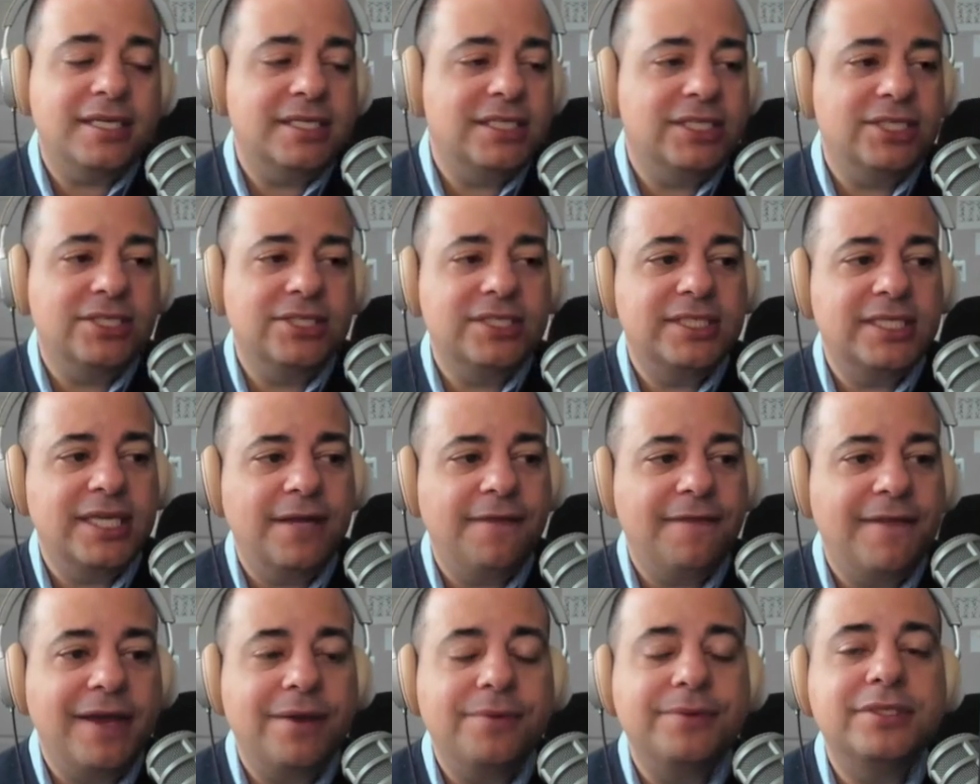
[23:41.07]
And it turns
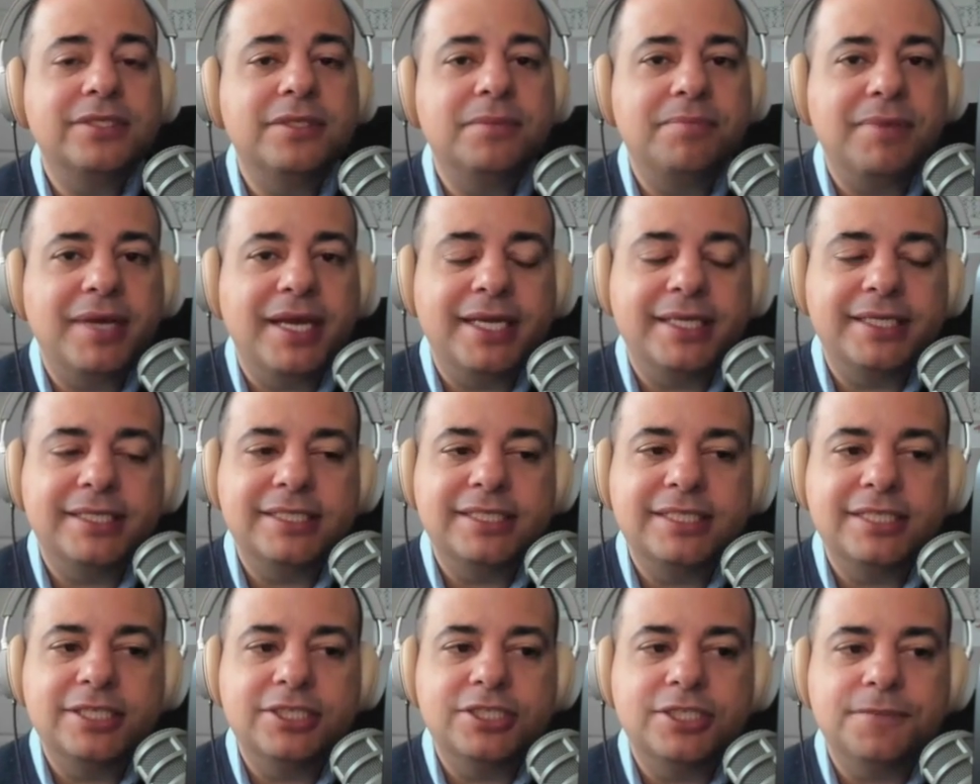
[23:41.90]
out that was a bad
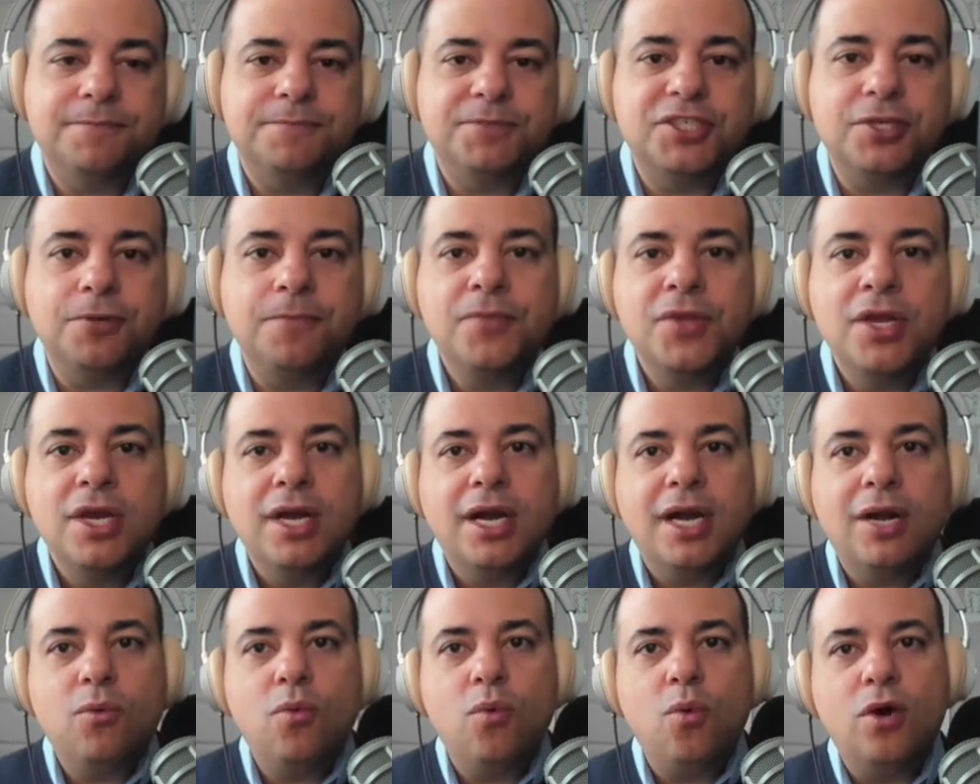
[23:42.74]
decision. So
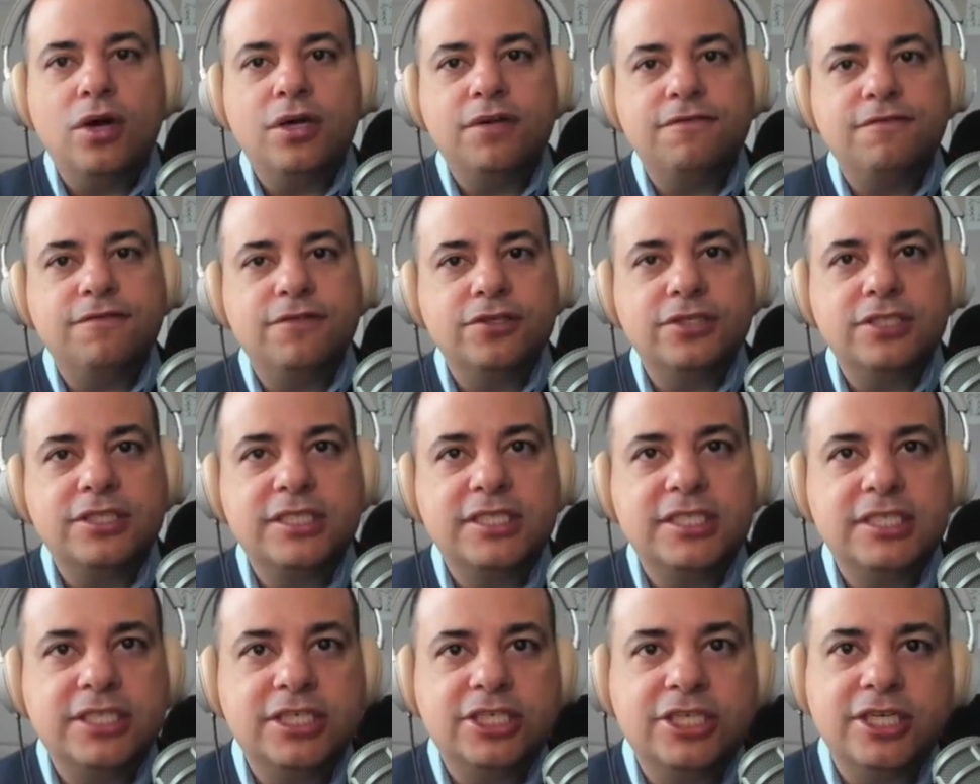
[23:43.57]
I want to first
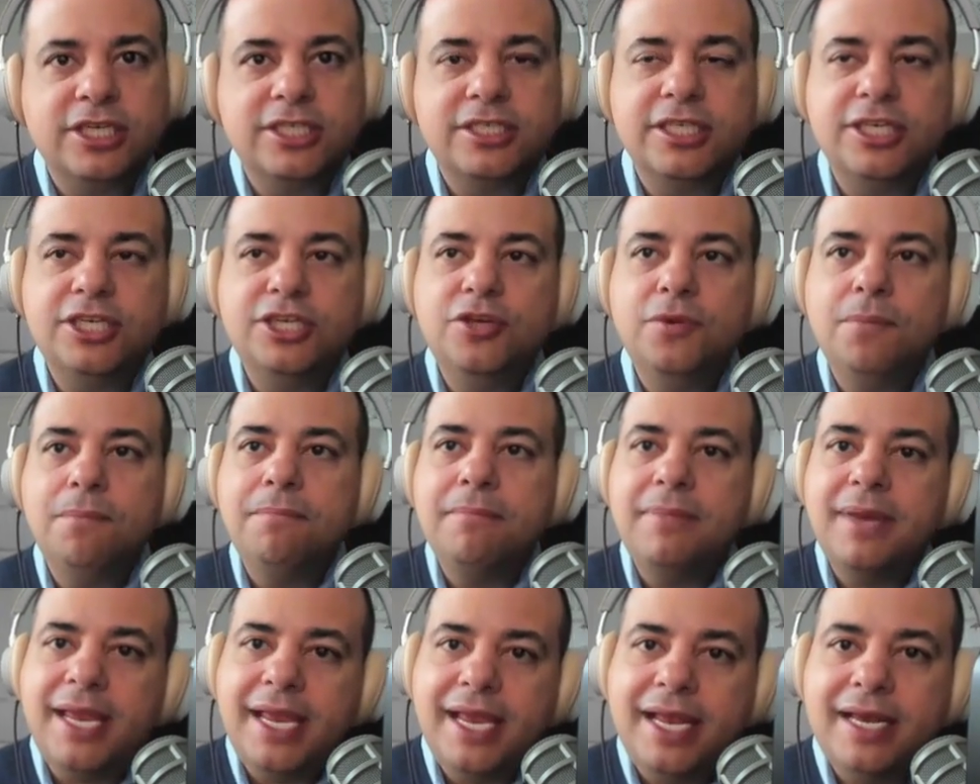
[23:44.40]
suggest that you
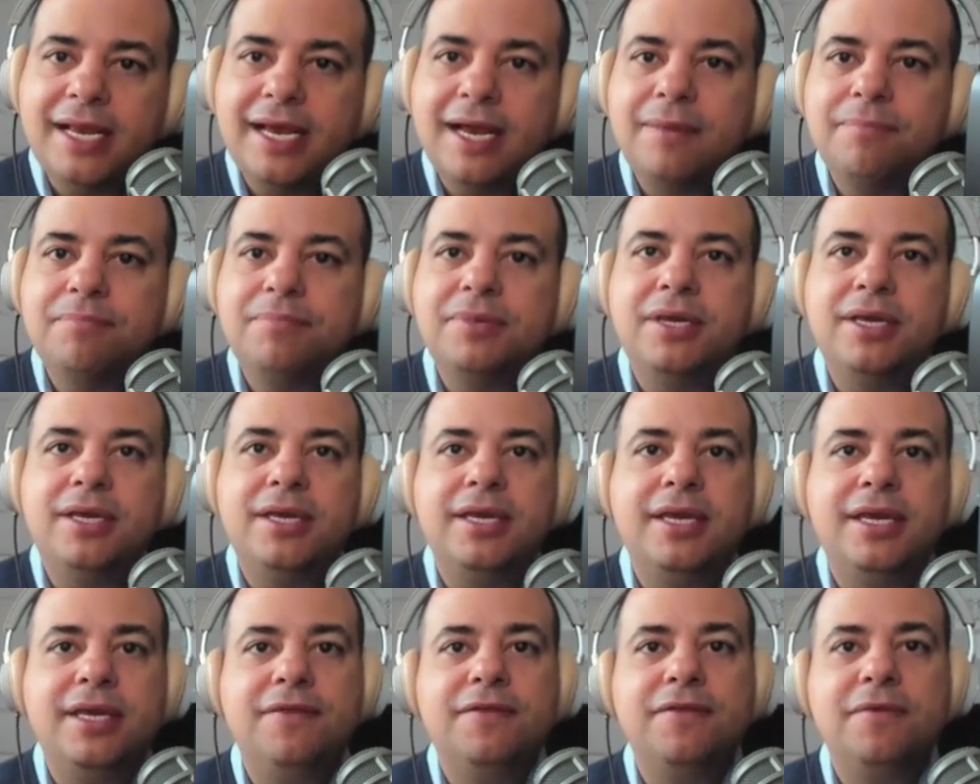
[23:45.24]
may not be
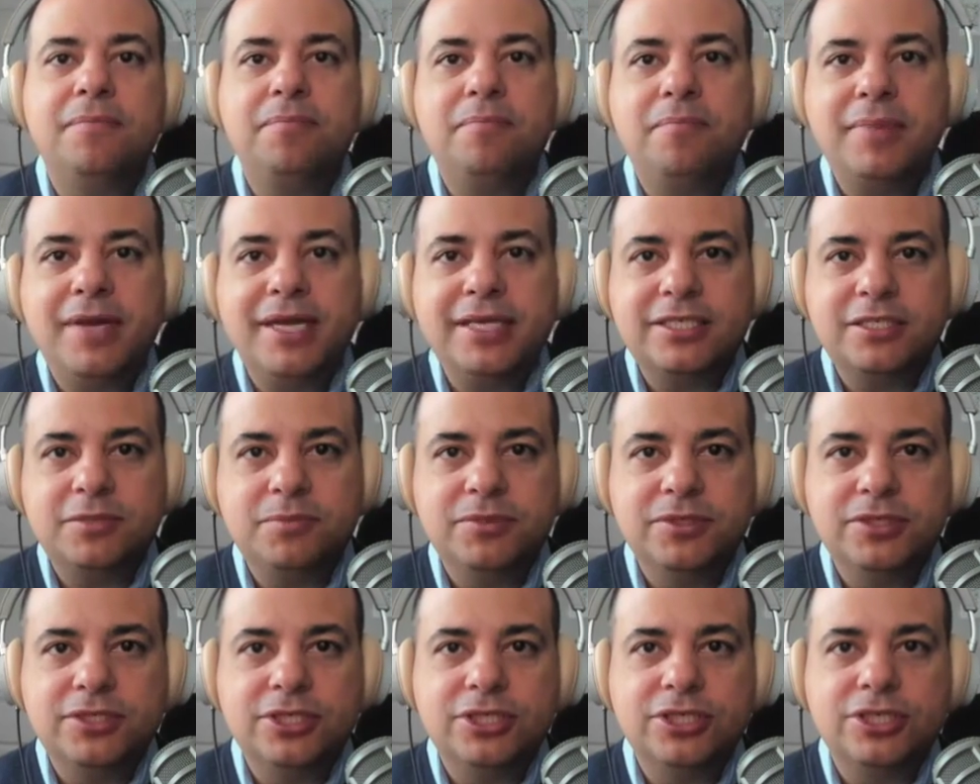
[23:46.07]
in the best
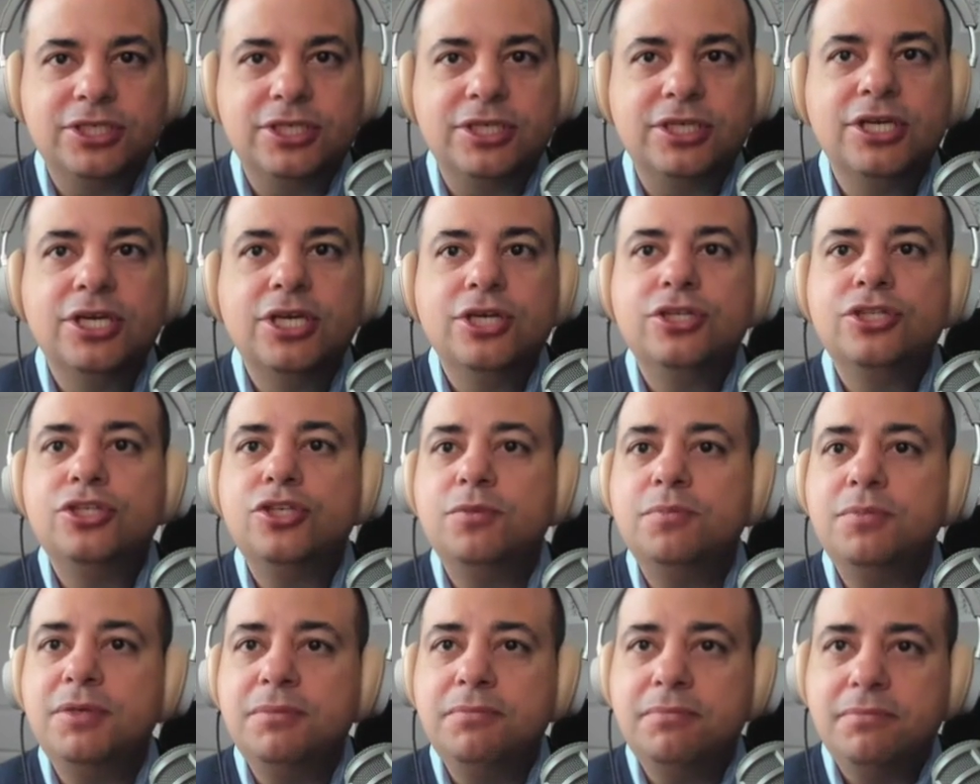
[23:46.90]
position
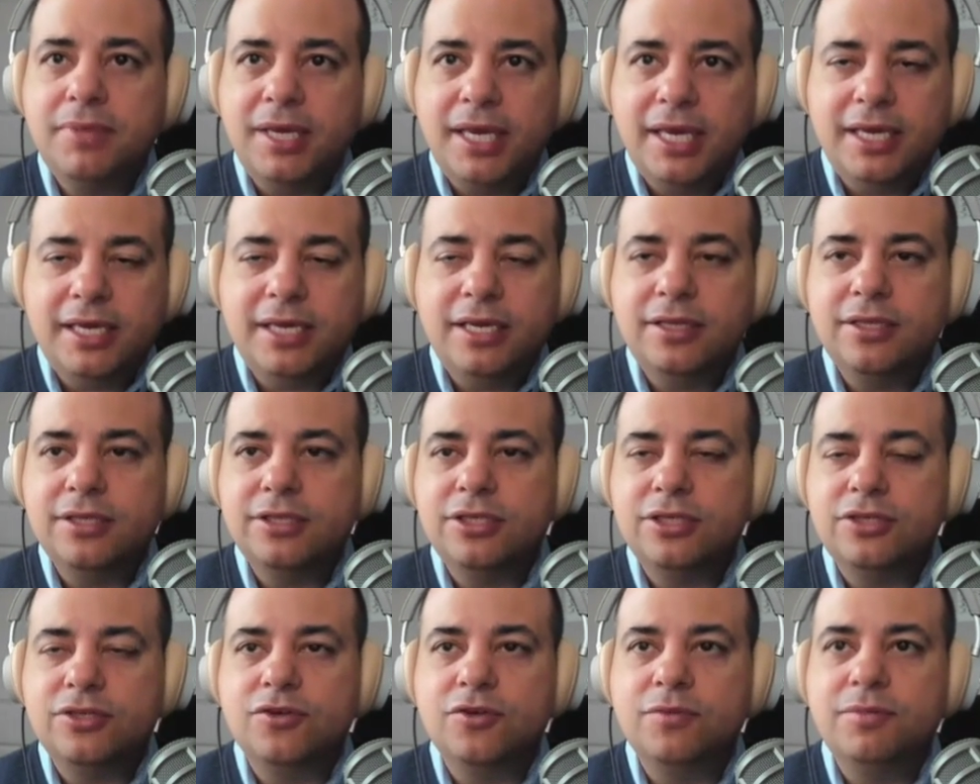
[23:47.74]
to be making the
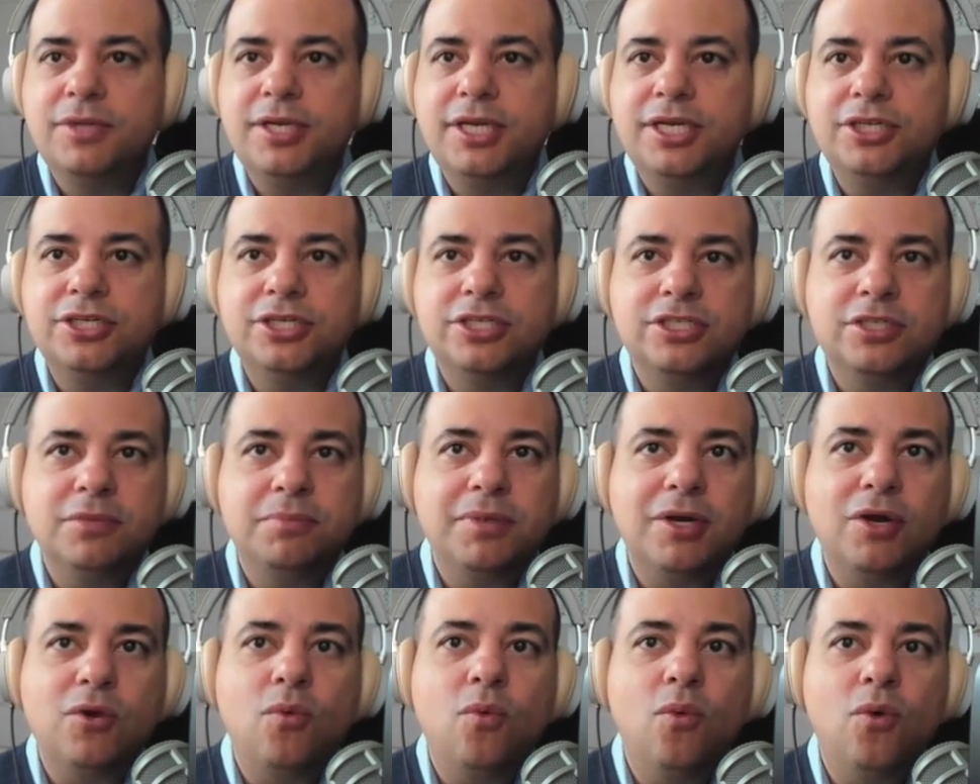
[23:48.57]
determinations
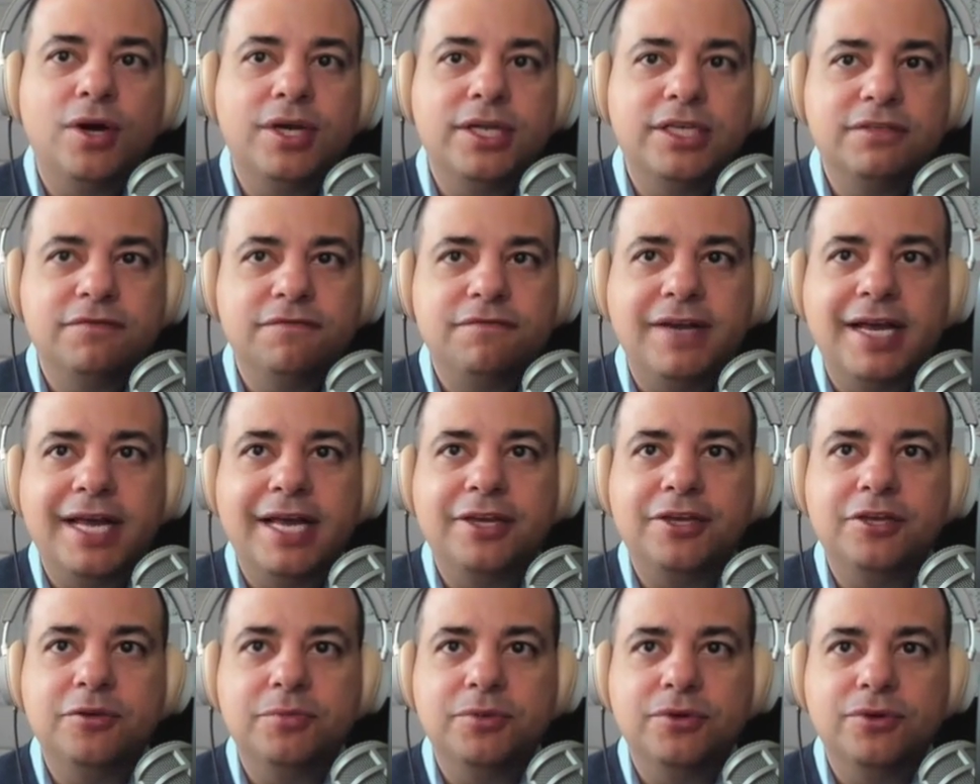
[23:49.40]
about what is
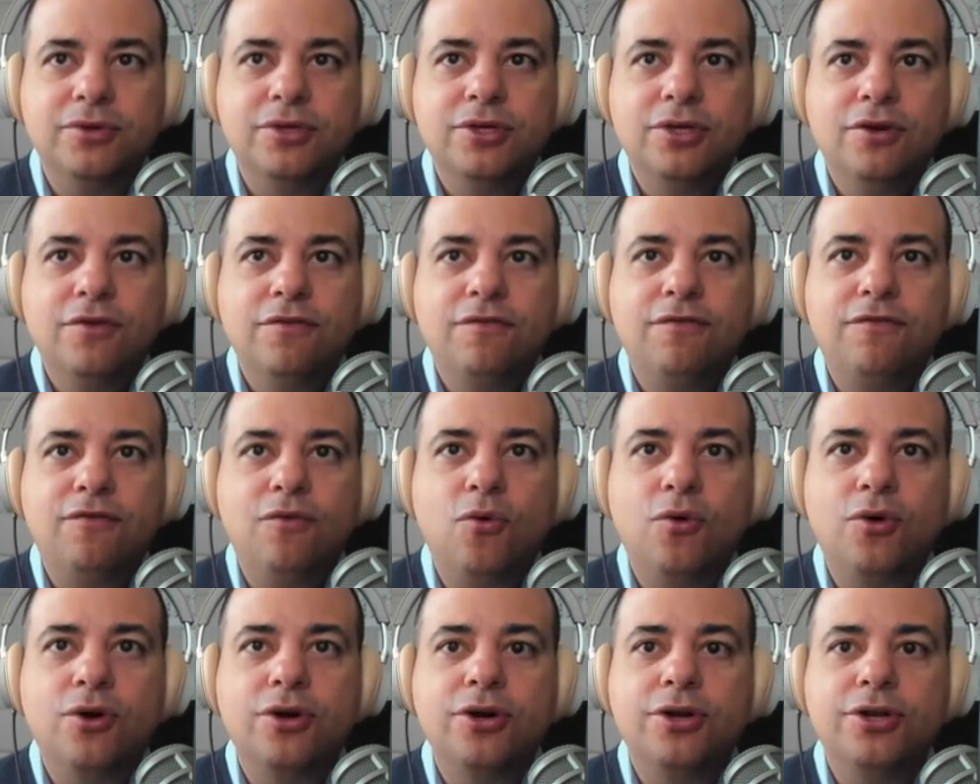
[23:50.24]
valuable
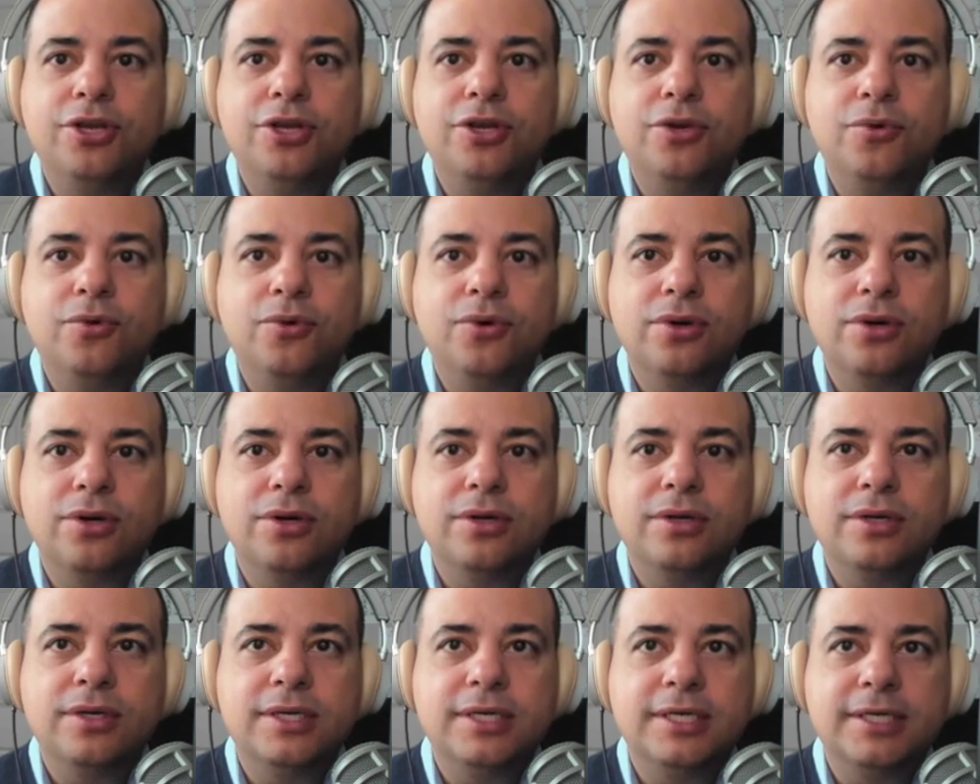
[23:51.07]
for your